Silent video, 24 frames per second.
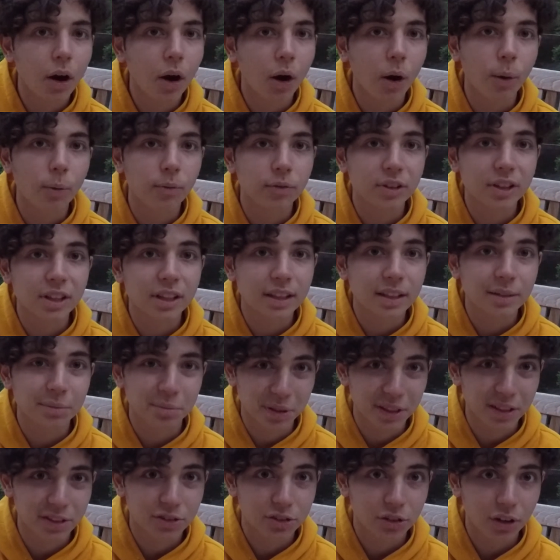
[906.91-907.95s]
hopefully
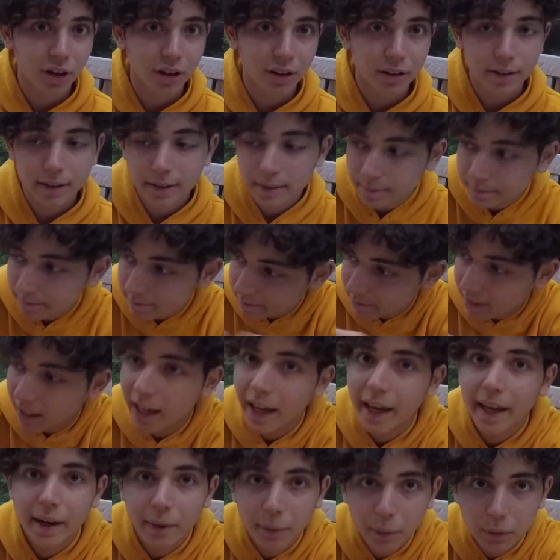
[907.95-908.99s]
be stronger
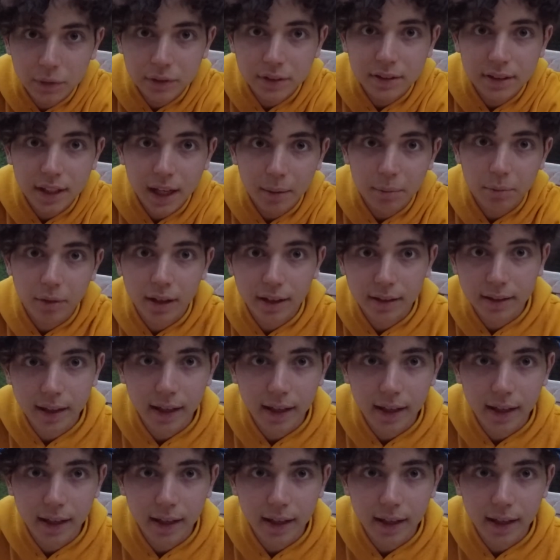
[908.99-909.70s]
and it won't snap like